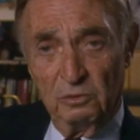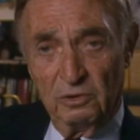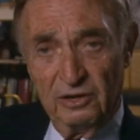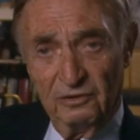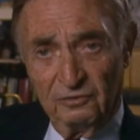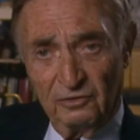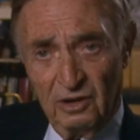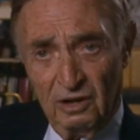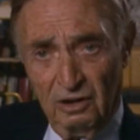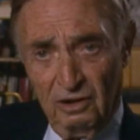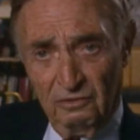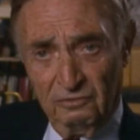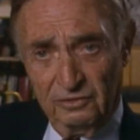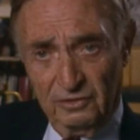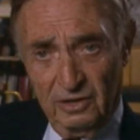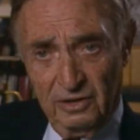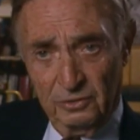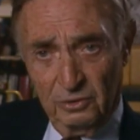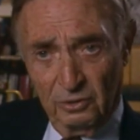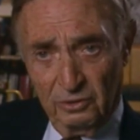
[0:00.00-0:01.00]
to involve
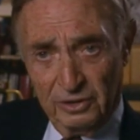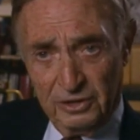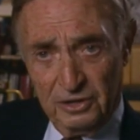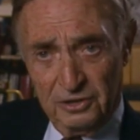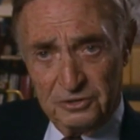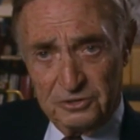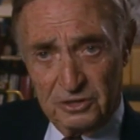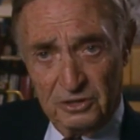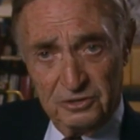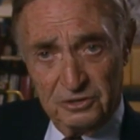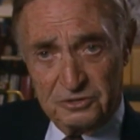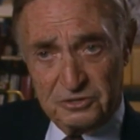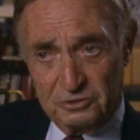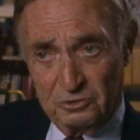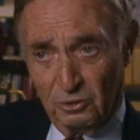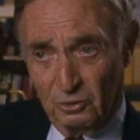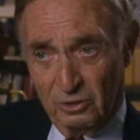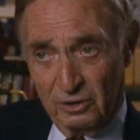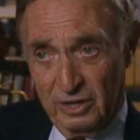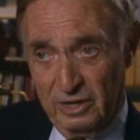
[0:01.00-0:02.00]
an audience in a
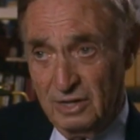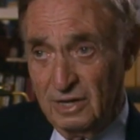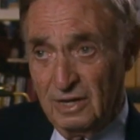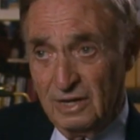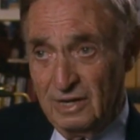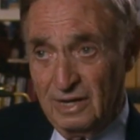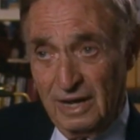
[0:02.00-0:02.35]
story.